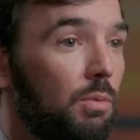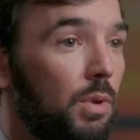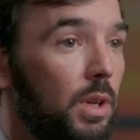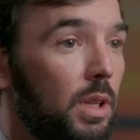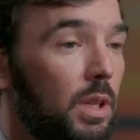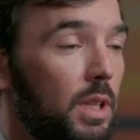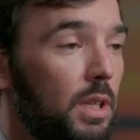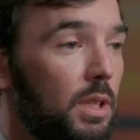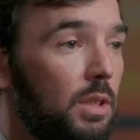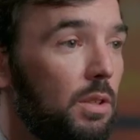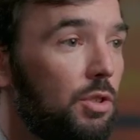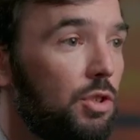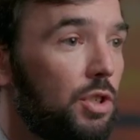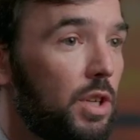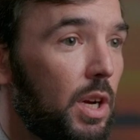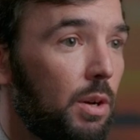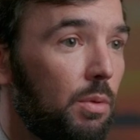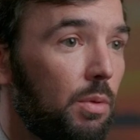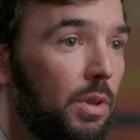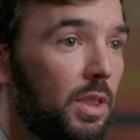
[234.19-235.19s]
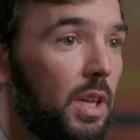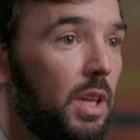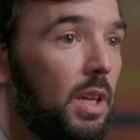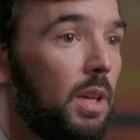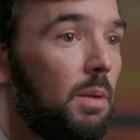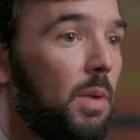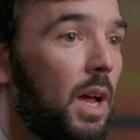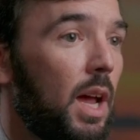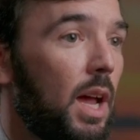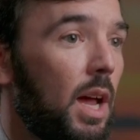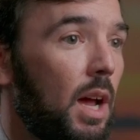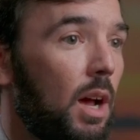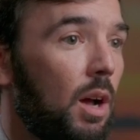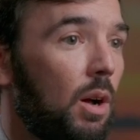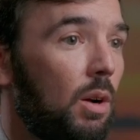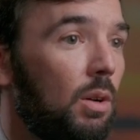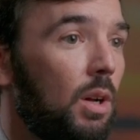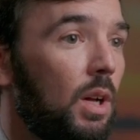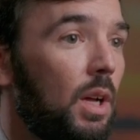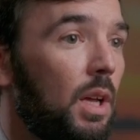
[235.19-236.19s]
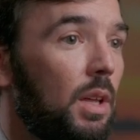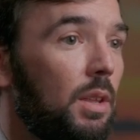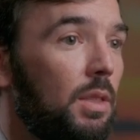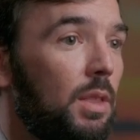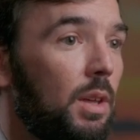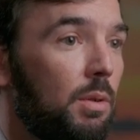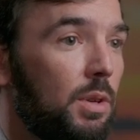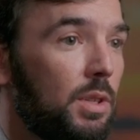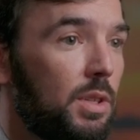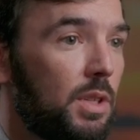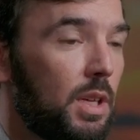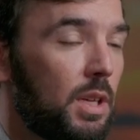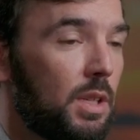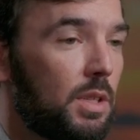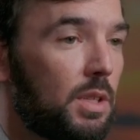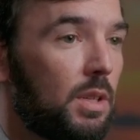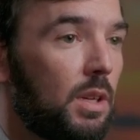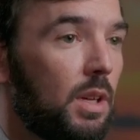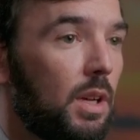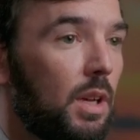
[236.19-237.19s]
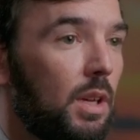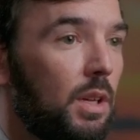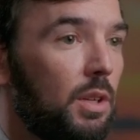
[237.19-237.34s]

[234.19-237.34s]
really shared with him how there was this